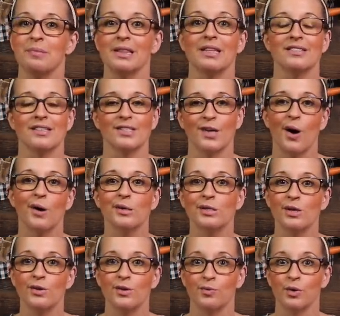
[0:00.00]
but this is
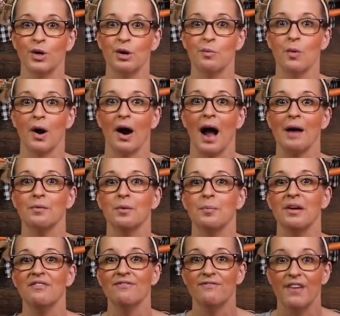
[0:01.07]
also the room where I will
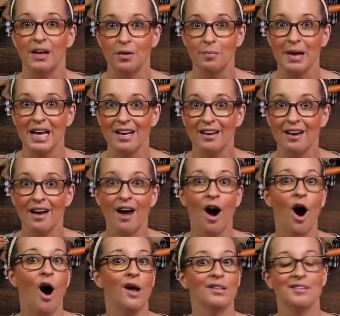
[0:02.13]
be filming
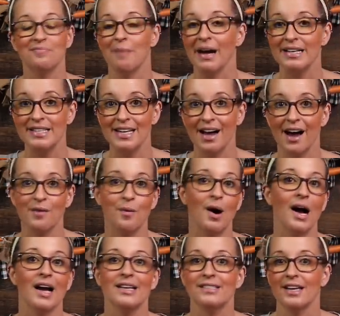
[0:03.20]
all of my
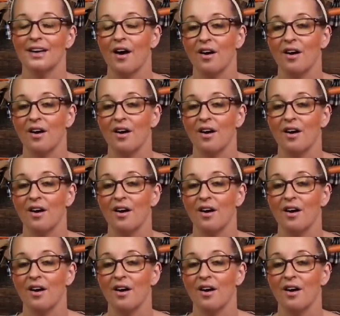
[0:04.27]
DIYs and